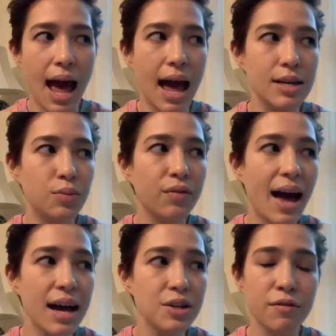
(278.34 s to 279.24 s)
And we've
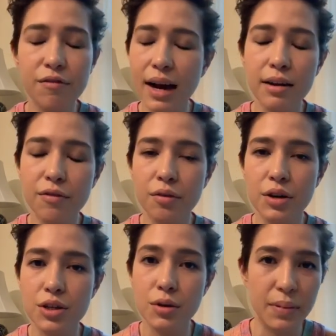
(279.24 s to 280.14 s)
had to fight for
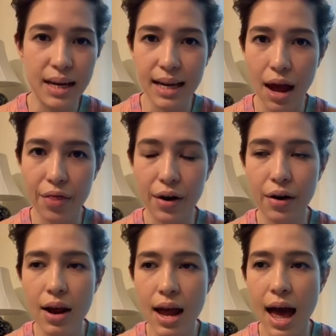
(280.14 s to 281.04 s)
it to be
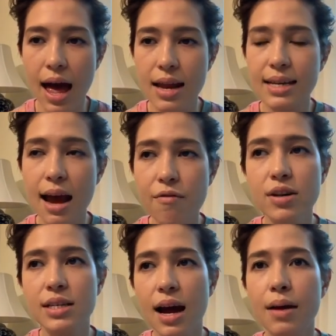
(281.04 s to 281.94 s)
together. And
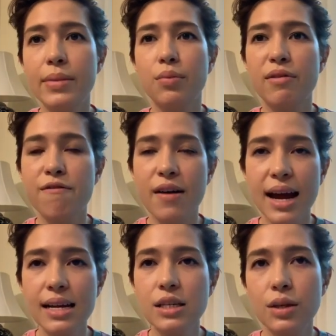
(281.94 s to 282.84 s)
every time that we
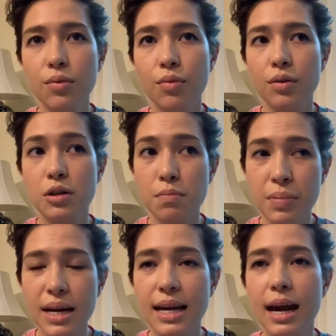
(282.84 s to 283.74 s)
fight to
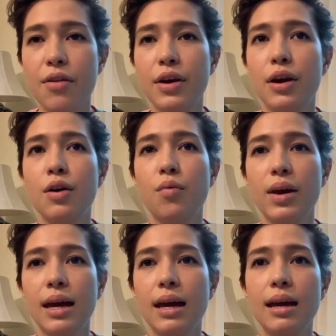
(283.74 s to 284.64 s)
be together,
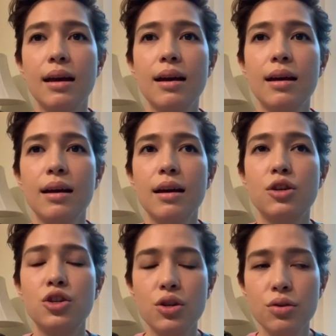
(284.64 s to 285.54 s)
we
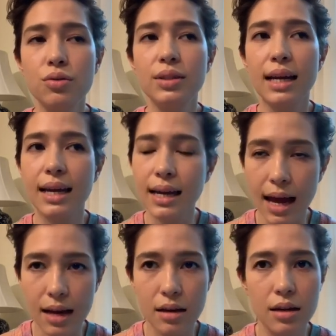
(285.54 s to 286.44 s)
choose
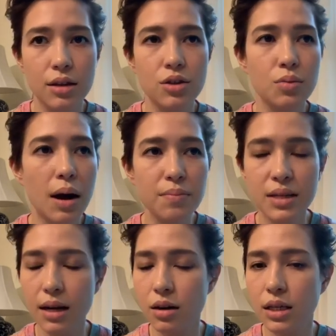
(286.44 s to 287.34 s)
again to
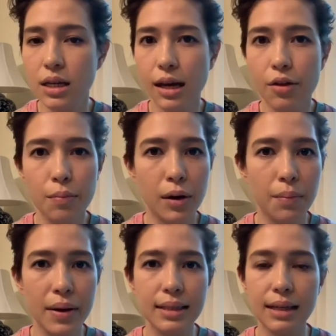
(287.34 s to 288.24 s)
update our together
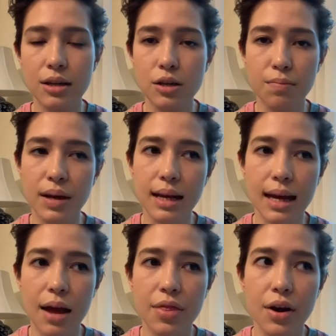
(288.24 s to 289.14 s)
purpose and to be
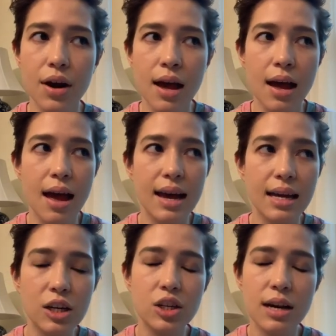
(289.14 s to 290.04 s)
together
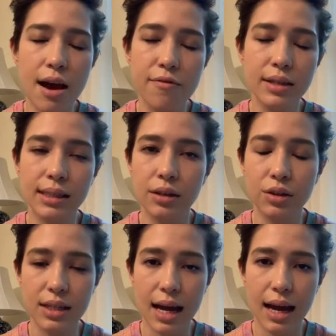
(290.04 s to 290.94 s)
each and every
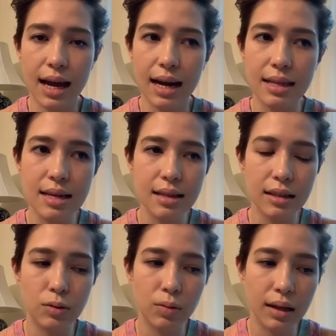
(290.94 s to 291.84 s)
single day. And I think
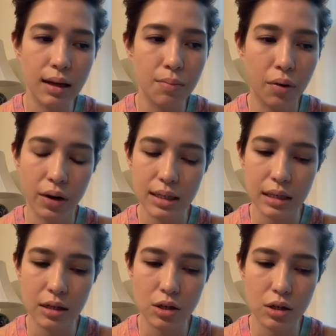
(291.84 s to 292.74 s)
that's really
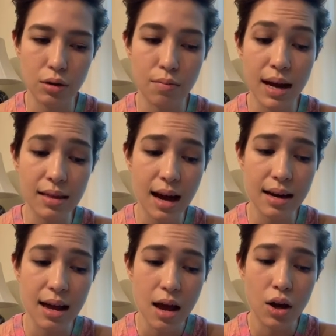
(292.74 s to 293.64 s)
important to make
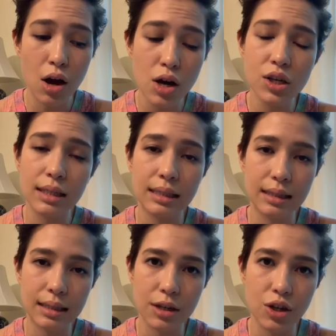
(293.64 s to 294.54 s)
that conscious
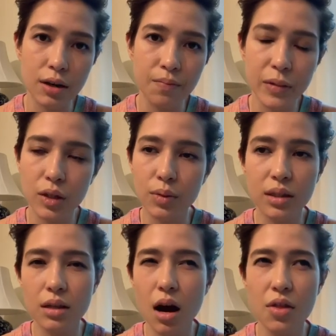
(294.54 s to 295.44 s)
decision. So
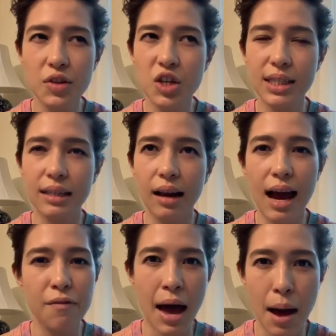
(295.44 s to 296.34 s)
it's not just
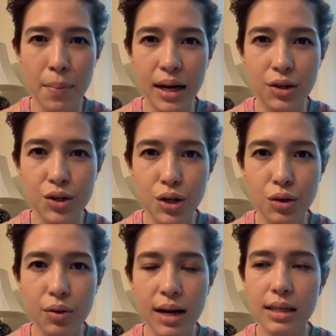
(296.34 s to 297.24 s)
life happening to
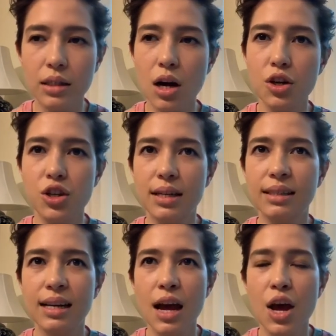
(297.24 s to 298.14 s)
you, and it's not
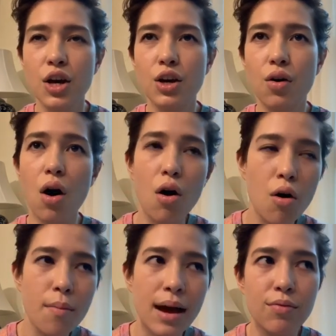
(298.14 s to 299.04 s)
just, you know,
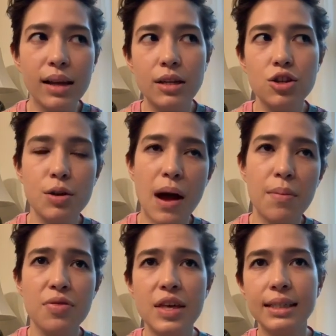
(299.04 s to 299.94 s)
oh, my relationship
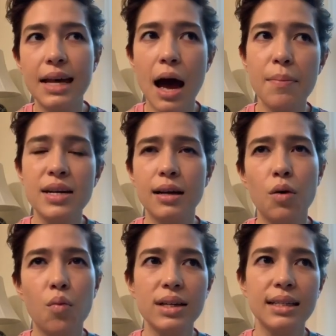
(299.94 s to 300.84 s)
happened, this happened, and
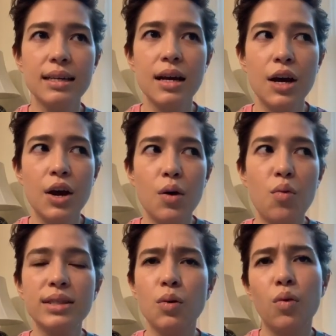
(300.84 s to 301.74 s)
it wasn't
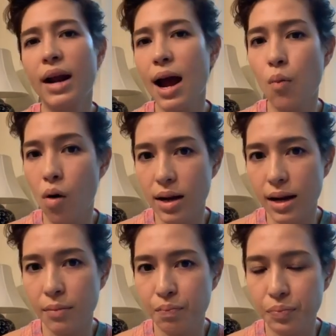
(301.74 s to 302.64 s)
what I wanted.